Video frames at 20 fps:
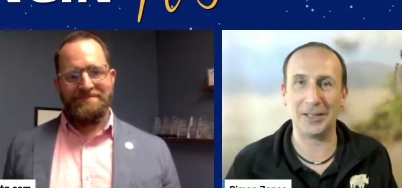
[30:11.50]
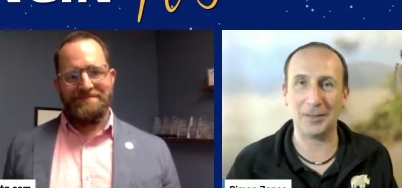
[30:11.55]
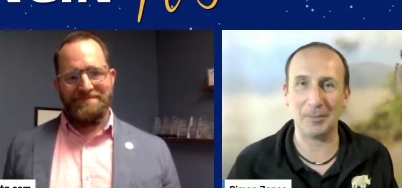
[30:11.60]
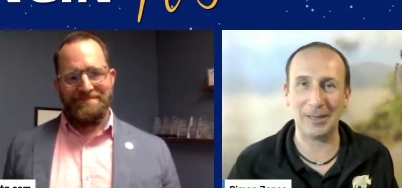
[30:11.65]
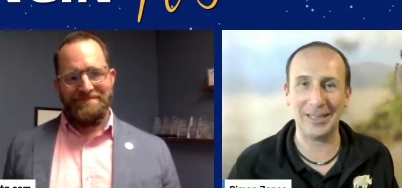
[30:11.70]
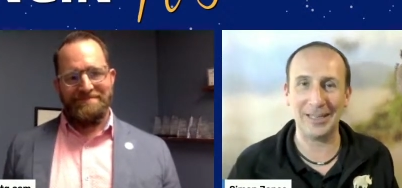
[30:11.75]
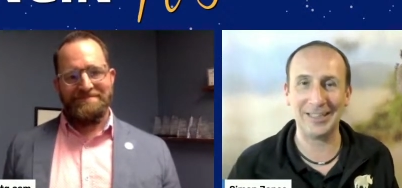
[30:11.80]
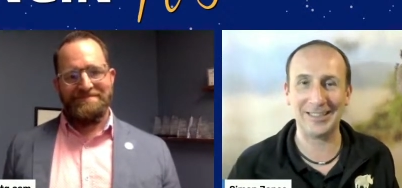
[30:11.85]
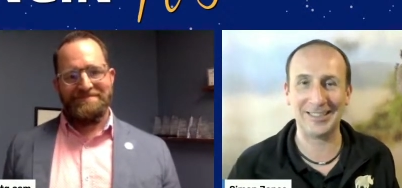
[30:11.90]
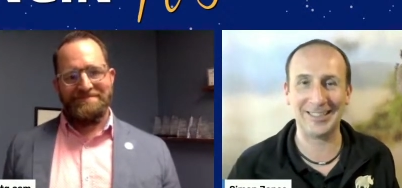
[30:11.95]

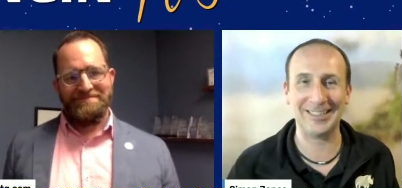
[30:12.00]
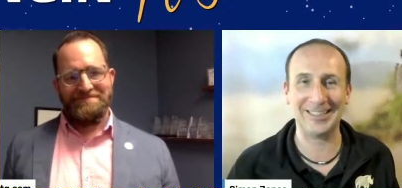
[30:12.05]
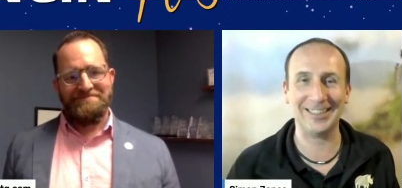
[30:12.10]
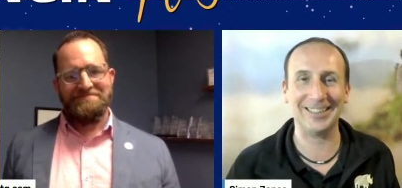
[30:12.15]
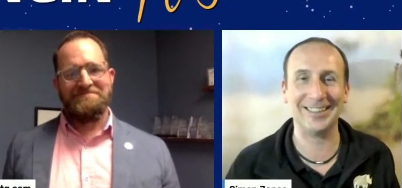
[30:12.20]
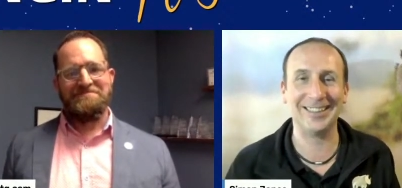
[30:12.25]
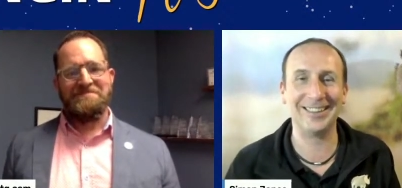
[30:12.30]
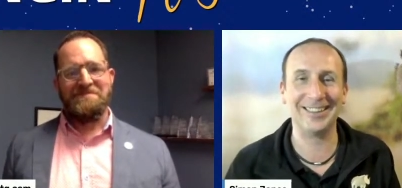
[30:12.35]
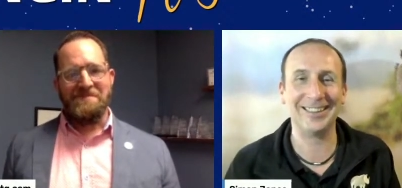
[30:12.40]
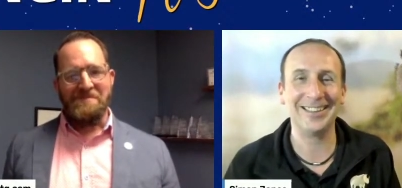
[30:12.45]
Speaker 1: bit.
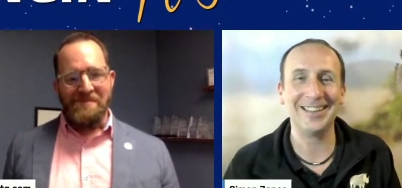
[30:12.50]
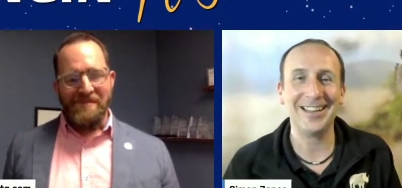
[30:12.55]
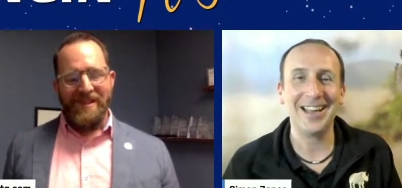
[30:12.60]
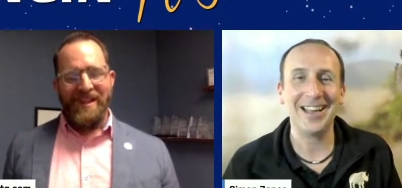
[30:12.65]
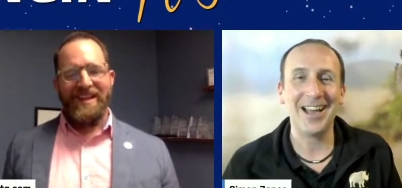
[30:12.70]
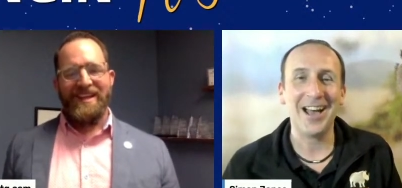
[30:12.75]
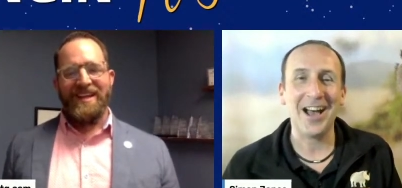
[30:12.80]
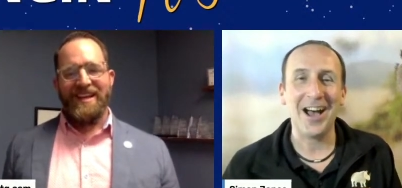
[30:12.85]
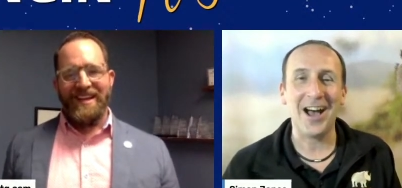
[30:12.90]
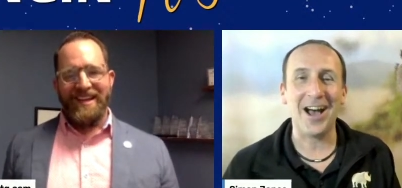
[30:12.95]

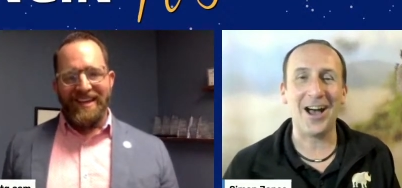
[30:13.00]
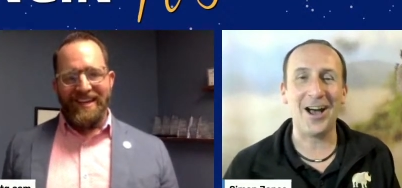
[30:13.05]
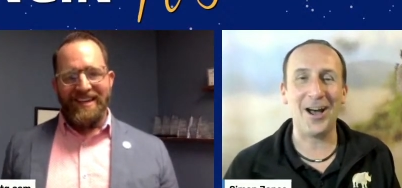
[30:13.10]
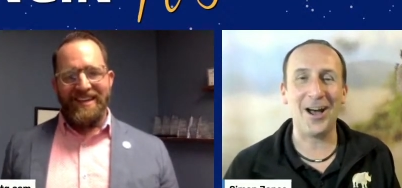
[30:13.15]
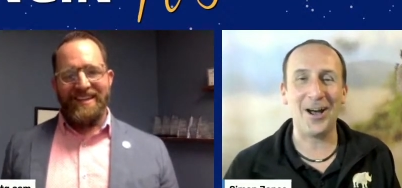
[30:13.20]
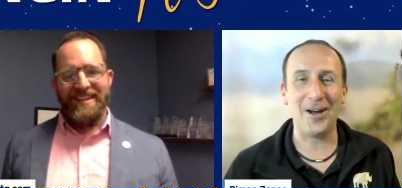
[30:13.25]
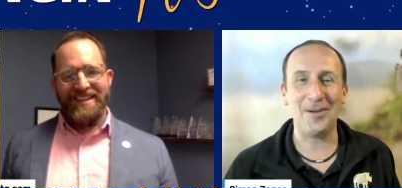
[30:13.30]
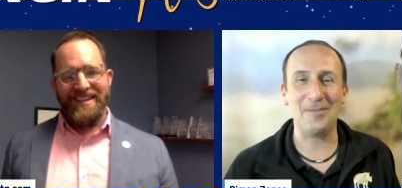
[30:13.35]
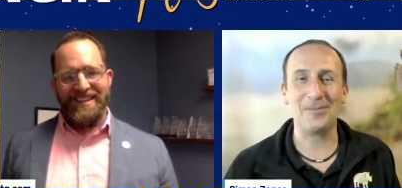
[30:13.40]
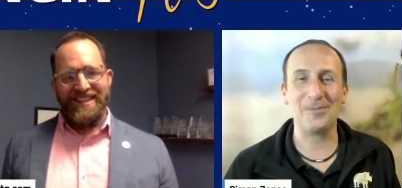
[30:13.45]

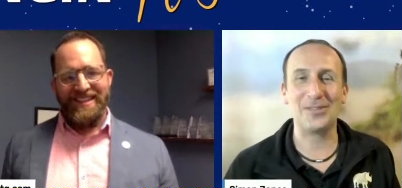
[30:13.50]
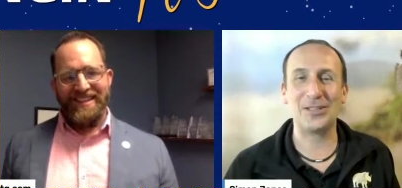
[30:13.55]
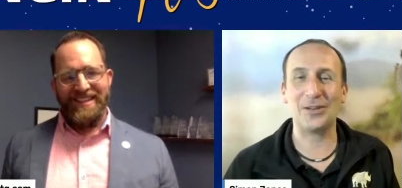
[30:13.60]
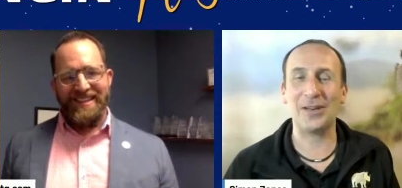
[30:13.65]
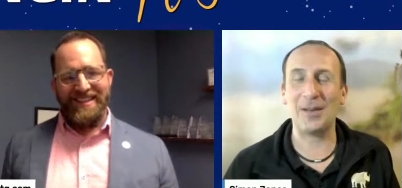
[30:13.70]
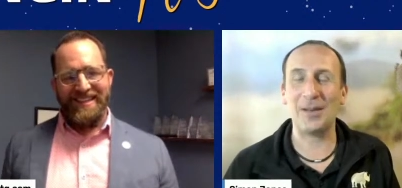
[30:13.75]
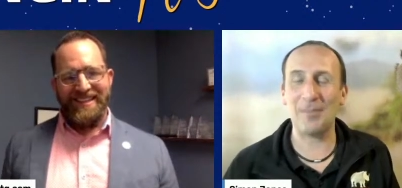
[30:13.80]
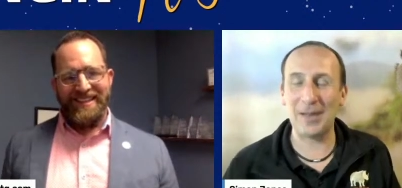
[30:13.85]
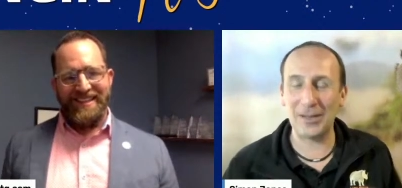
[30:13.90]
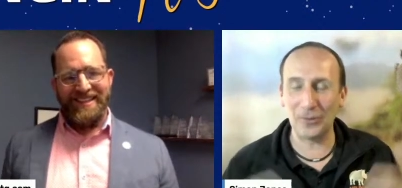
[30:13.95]
um, so
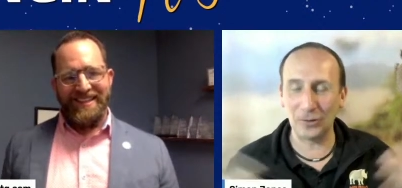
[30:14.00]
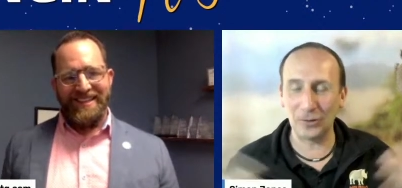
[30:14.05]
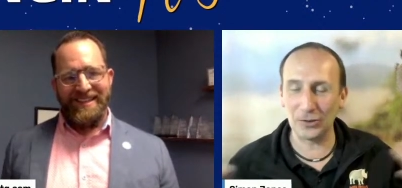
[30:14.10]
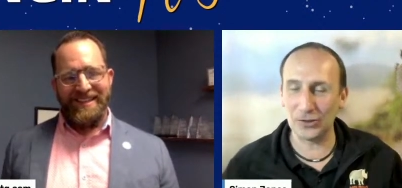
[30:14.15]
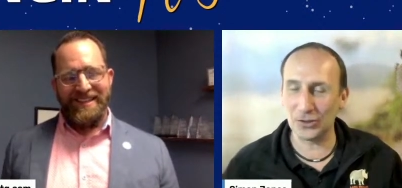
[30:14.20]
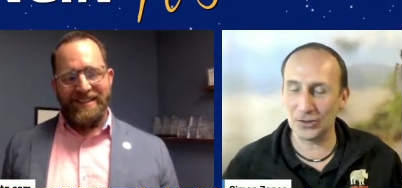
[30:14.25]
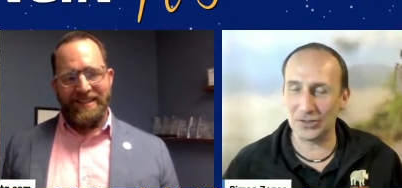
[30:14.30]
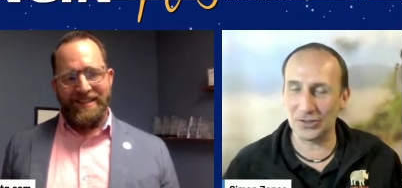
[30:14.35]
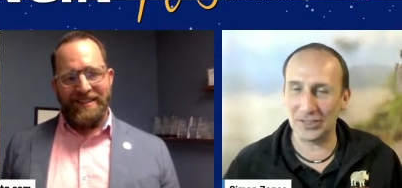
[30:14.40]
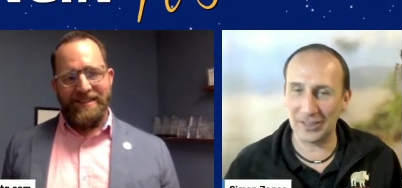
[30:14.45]
they make all
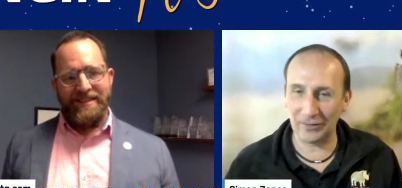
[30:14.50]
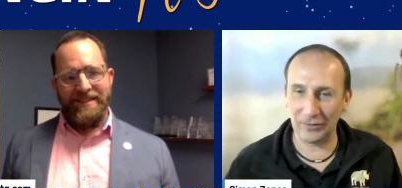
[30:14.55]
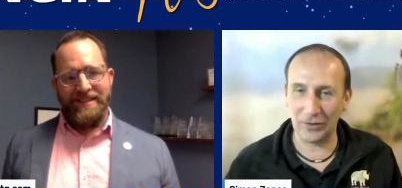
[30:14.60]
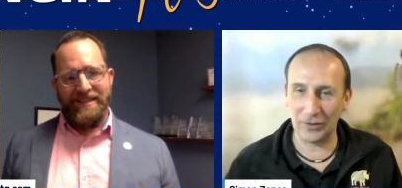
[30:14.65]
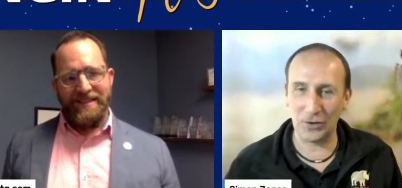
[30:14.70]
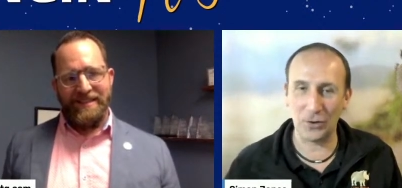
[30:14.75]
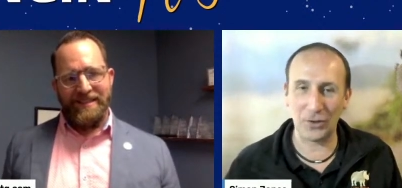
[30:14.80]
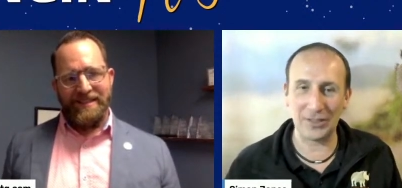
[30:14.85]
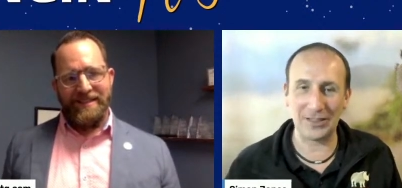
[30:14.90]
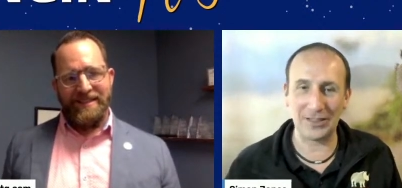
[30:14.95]
sorts of
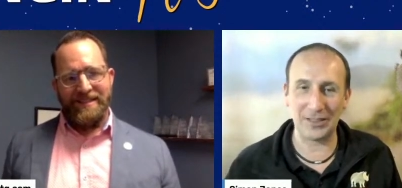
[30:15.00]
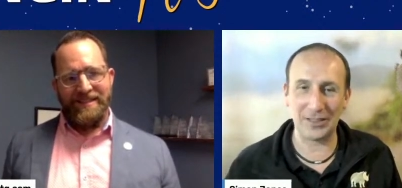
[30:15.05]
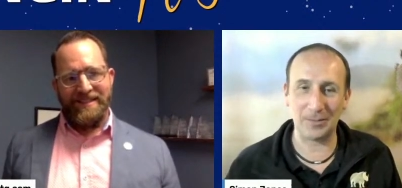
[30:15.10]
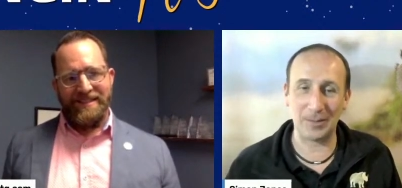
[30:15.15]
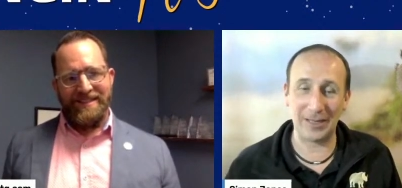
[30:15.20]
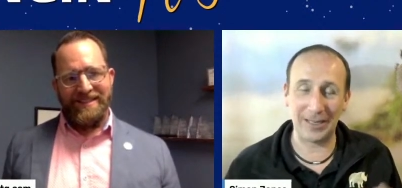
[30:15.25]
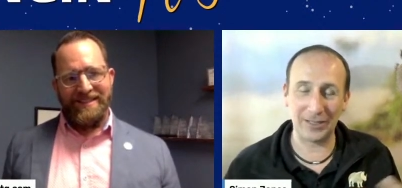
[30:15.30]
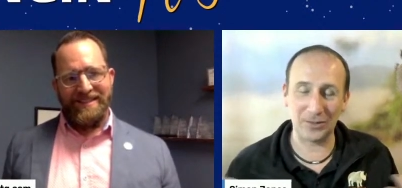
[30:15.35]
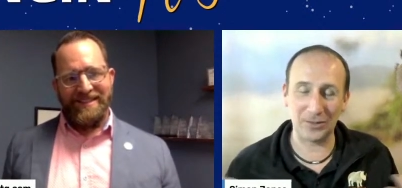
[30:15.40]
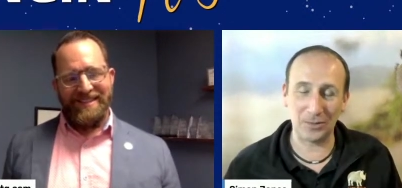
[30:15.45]
different noises,
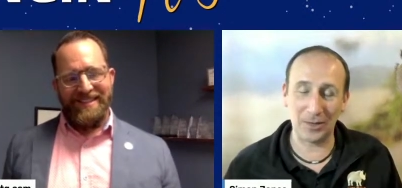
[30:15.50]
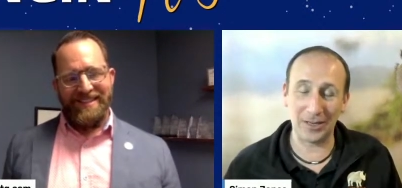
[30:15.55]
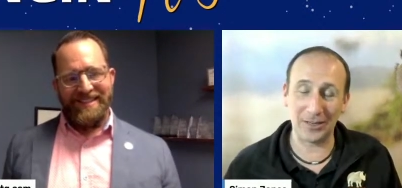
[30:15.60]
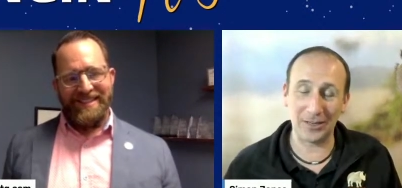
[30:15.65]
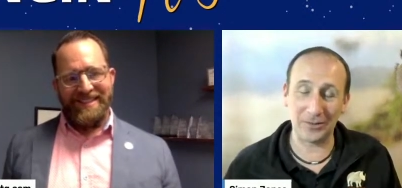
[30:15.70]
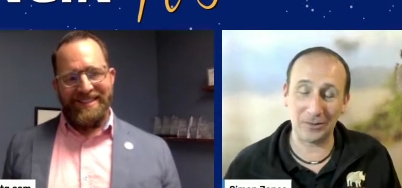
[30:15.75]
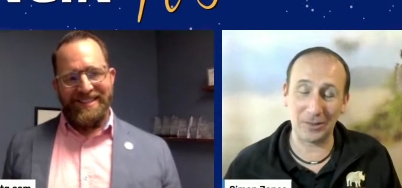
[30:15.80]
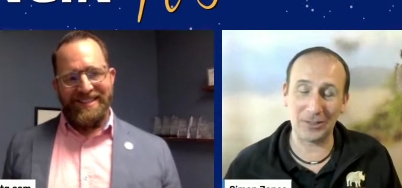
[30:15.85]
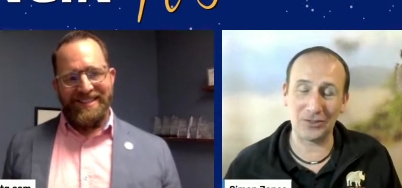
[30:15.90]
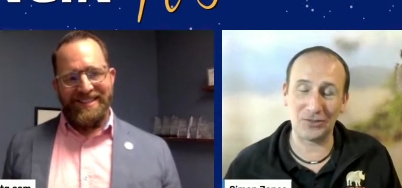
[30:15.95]
but it is
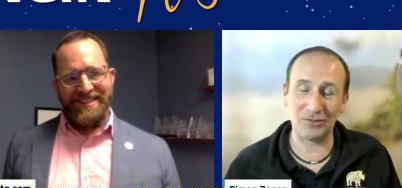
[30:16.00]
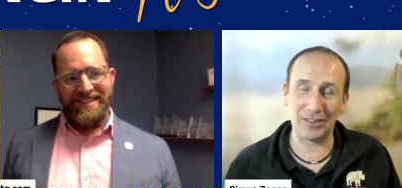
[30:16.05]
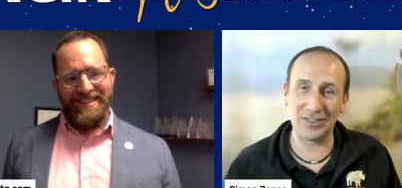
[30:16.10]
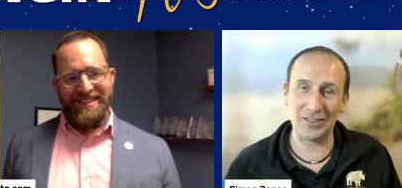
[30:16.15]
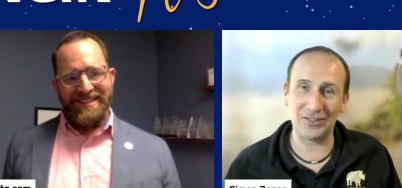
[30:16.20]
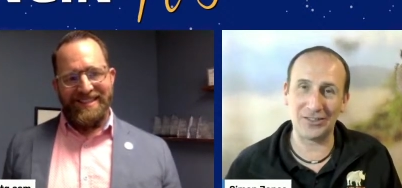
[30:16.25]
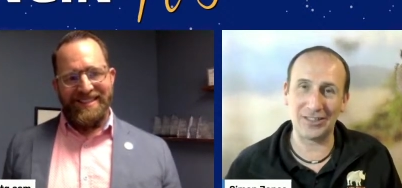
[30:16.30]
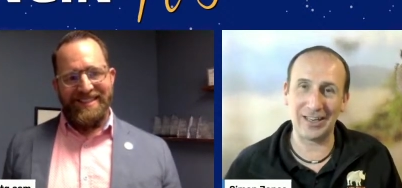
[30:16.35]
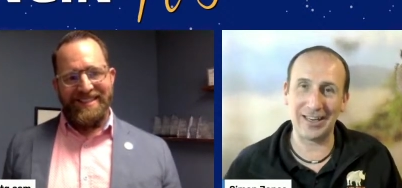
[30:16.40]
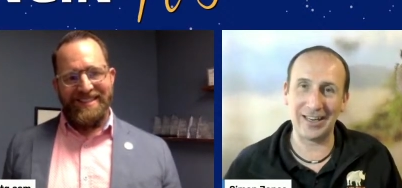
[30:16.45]
quite quite
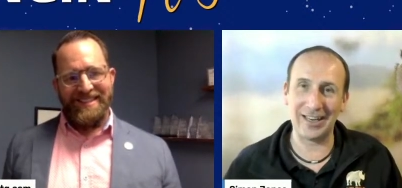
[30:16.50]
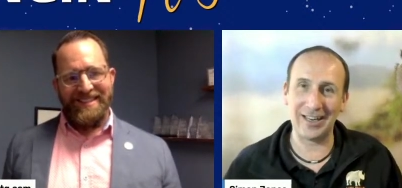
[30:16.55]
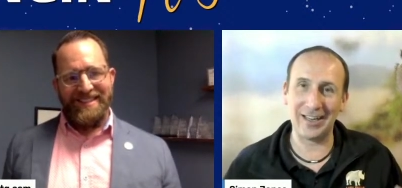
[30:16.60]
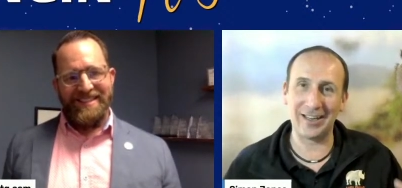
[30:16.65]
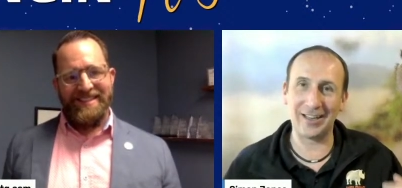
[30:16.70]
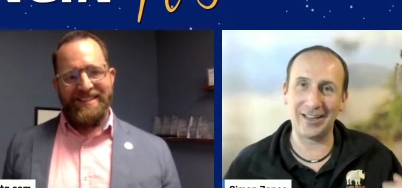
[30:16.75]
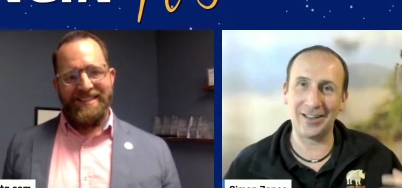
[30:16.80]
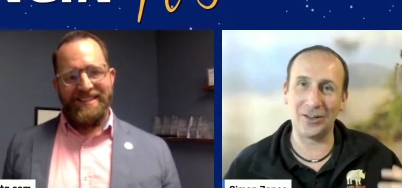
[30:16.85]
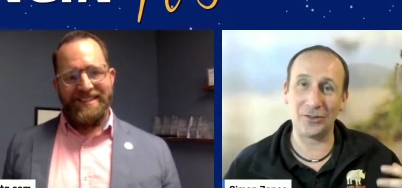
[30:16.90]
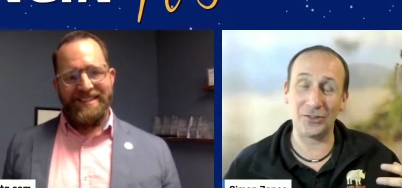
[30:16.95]
strange to
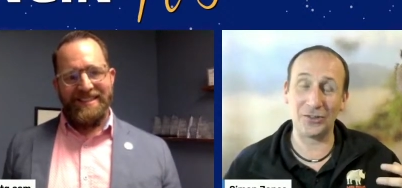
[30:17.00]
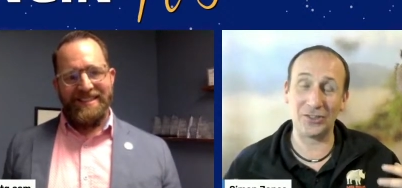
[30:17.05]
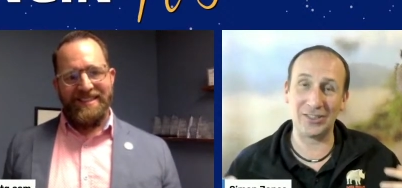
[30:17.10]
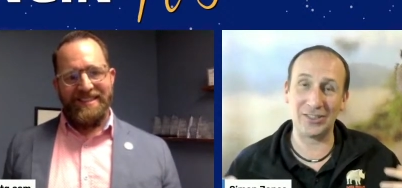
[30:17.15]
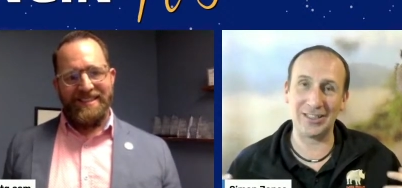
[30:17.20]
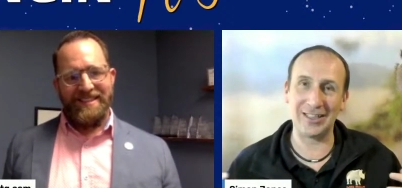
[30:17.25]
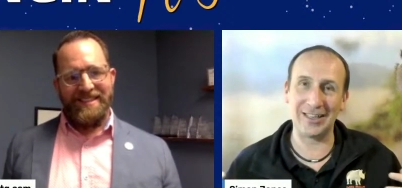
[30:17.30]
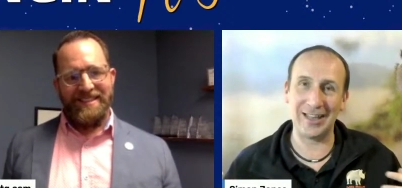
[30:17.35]
hear or see